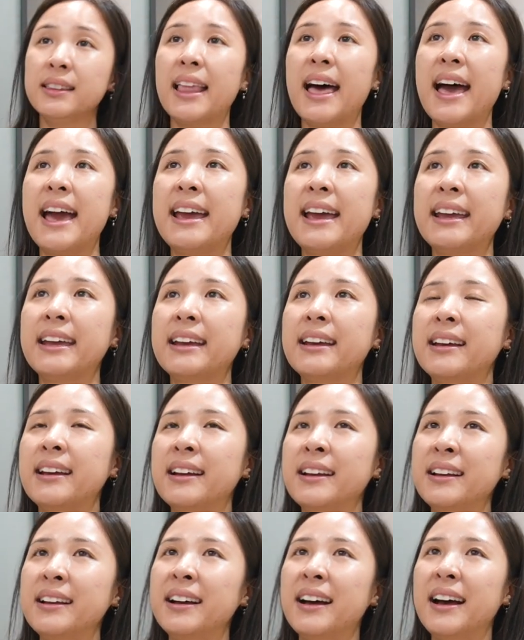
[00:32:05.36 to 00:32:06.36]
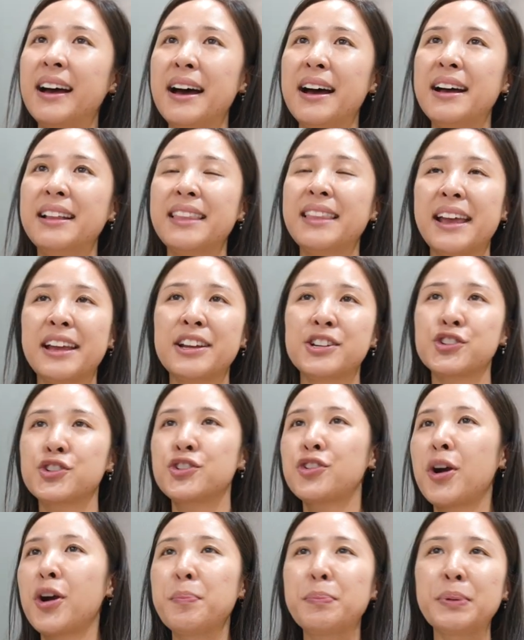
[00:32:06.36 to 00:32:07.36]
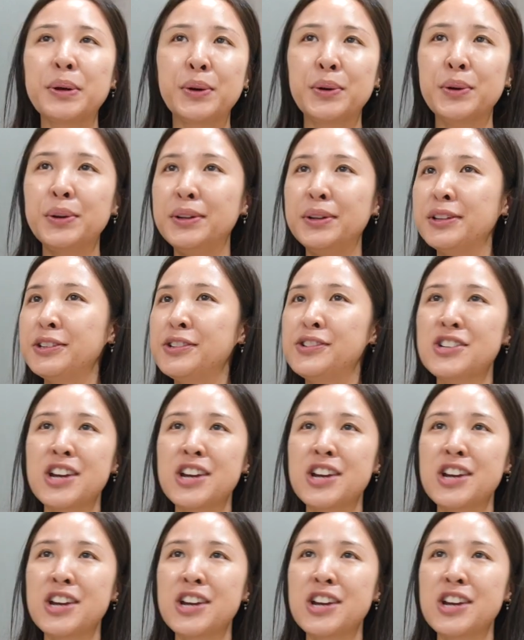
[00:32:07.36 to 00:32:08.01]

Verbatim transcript: like like a tropical